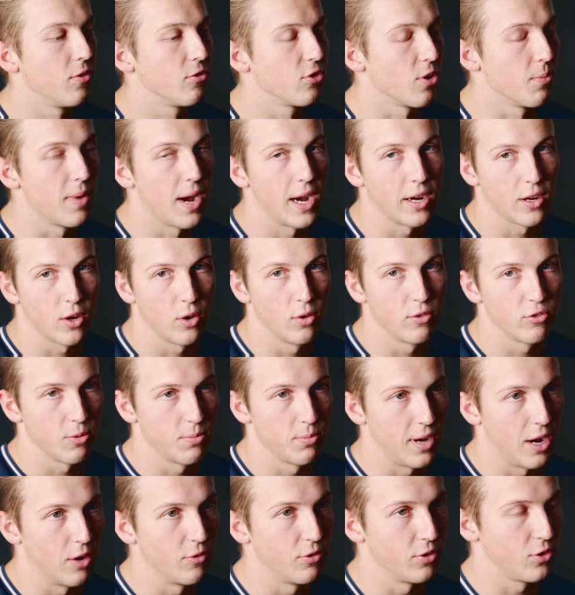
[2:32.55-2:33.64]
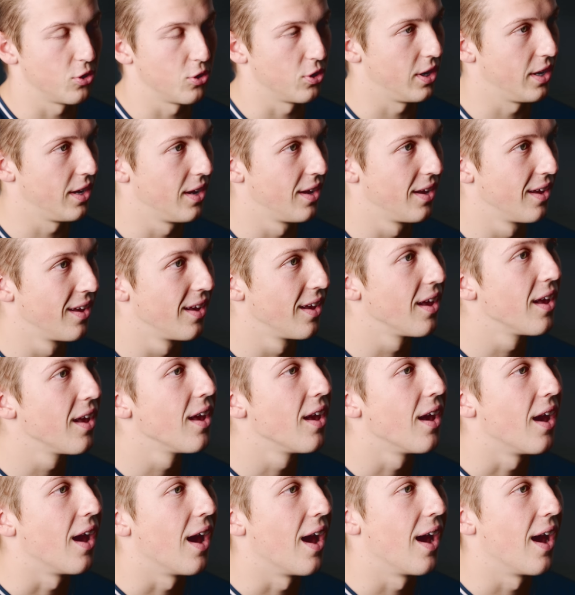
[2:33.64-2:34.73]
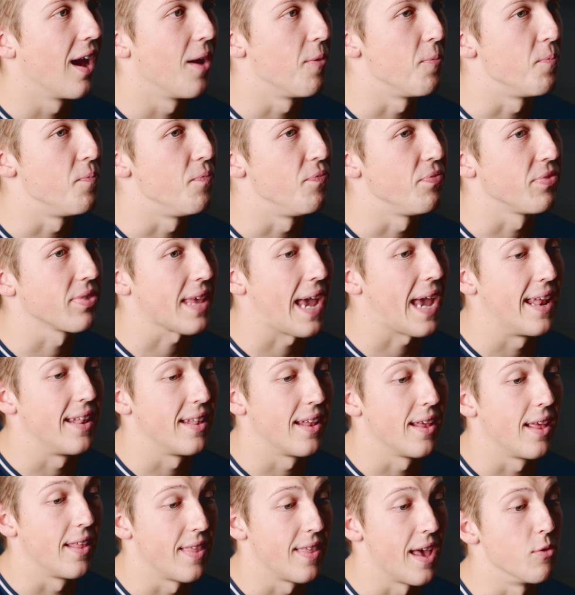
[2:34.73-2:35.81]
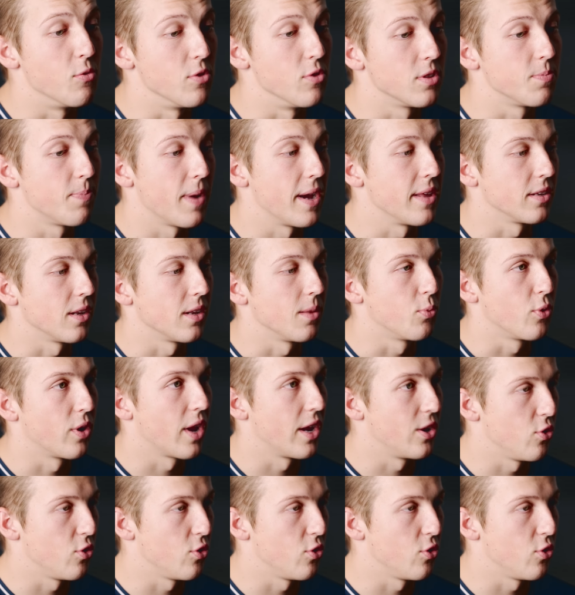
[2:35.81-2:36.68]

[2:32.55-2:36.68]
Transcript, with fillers: from Marco from AlphaTauri, um, and that was basically the point.